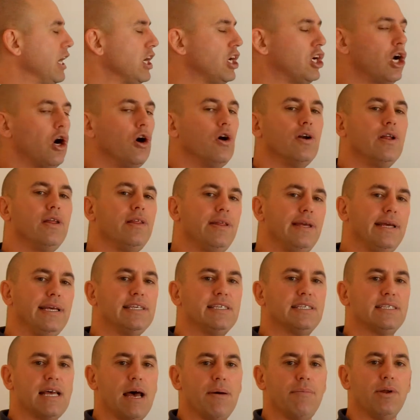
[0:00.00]
can go to
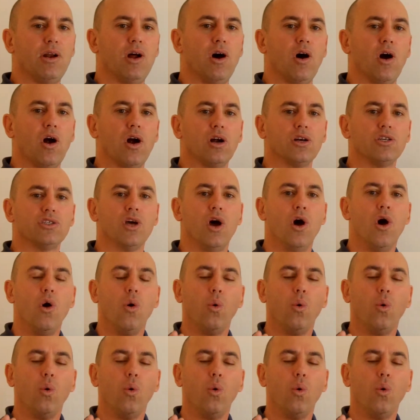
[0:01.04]
these seminars